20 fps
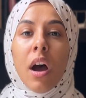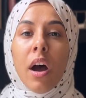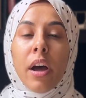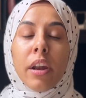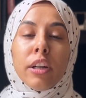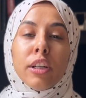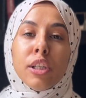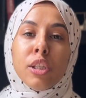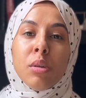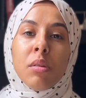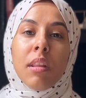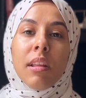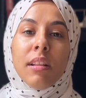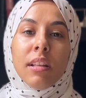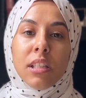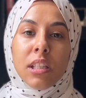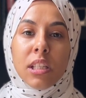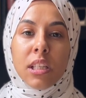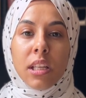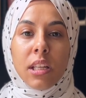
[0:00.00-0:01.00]
understood that
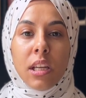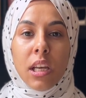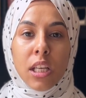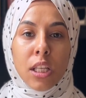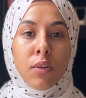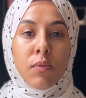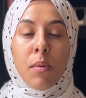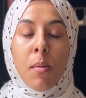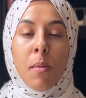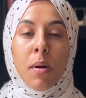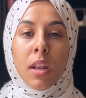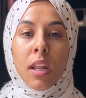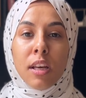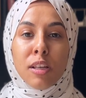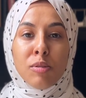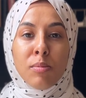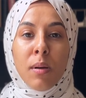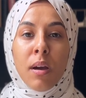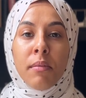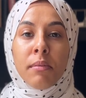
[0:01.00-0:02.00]
this is a test from Allah
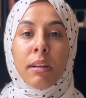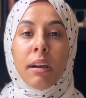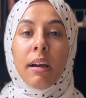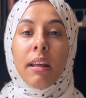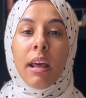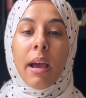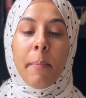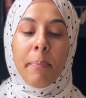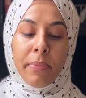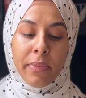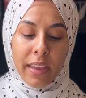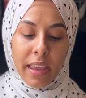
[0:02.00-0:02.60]
subhanahu wa ta'ala.